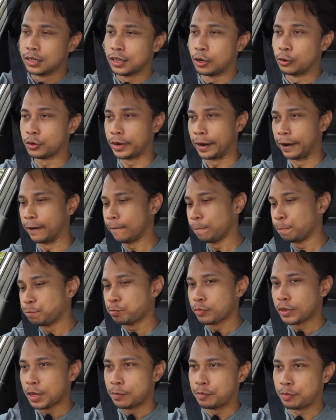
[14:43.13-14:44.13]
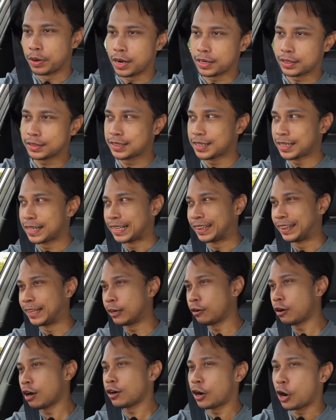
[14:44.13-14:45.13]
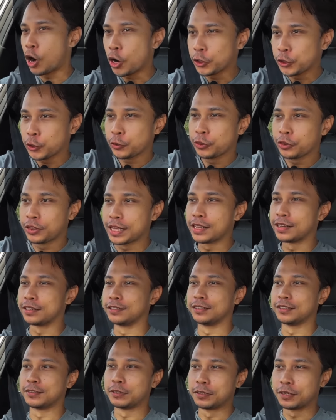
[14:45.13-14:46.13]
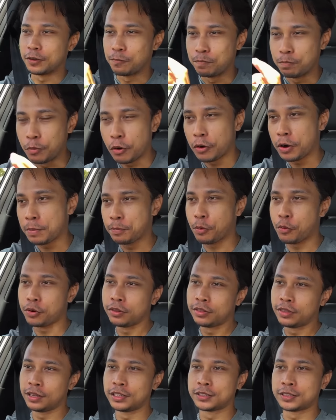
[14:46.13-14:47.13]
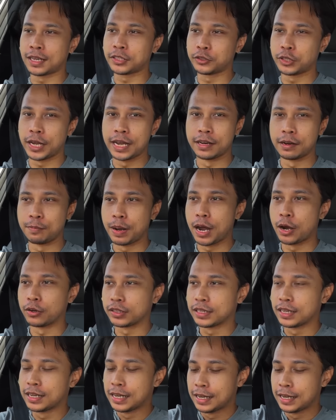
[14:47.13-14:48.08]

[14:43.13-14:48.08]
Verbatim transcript: Okay, but there are other things, more important things to ascertain about